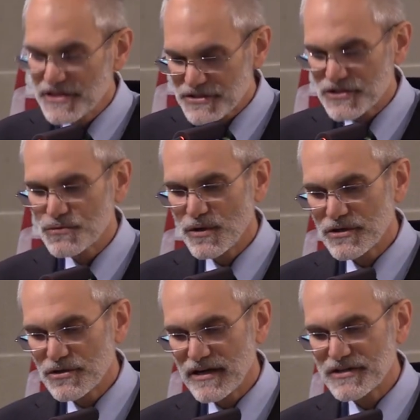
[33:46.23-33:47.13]
This is
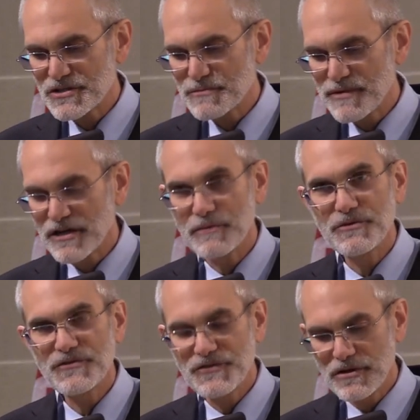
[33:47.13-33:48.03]
what Christ's
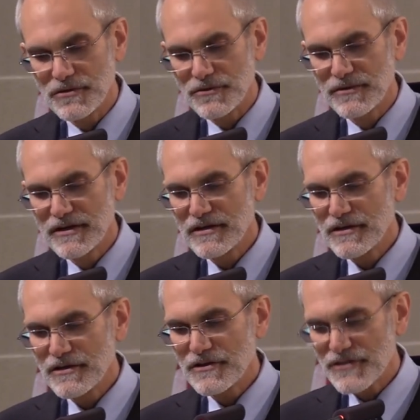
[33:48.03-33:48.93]
parables
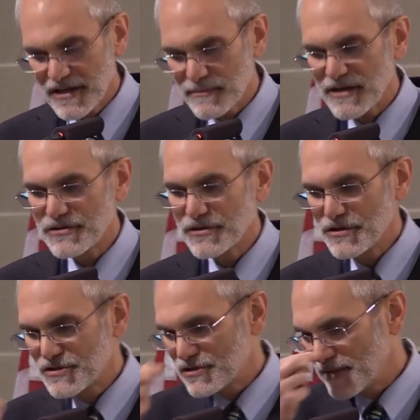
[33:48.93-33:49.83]
do. Think about the
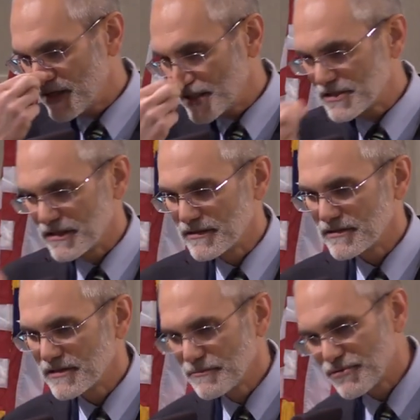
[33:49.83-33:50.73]
Good
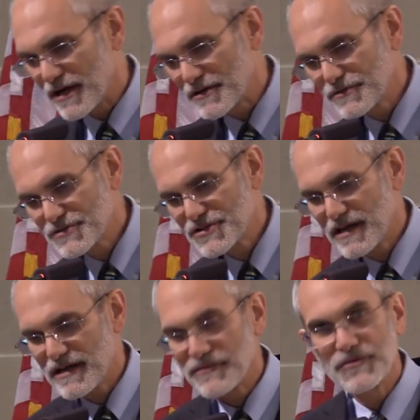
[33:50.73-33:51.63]
Samaritan, the prodigal
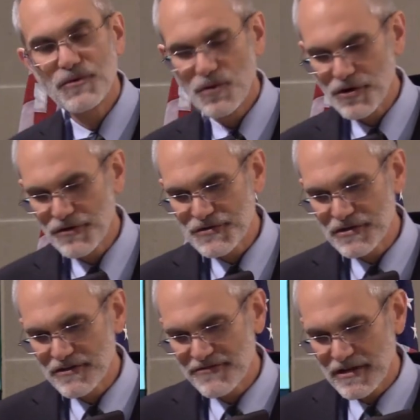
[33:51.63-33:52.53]
son, the
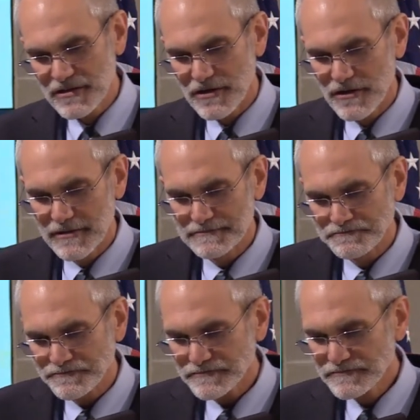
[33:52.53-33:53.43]
workers in the
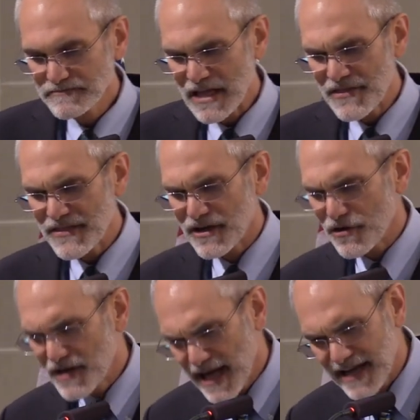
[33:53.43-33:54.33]
vineyard. They
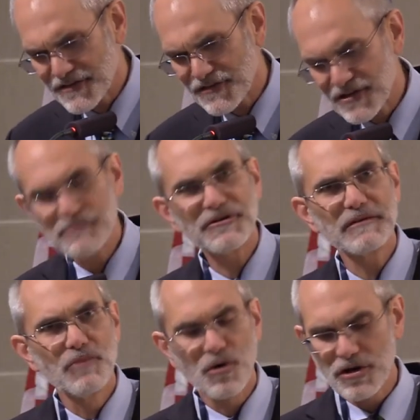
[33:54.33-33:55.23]
are not
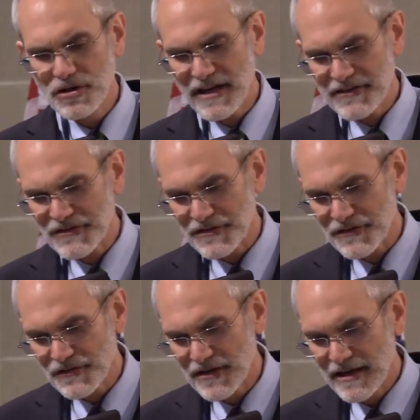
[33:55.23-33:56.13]
simply moral
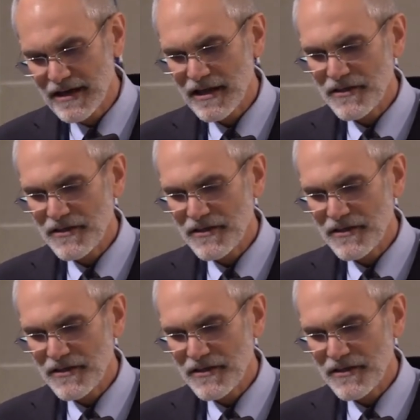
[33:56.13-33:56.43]
lessons.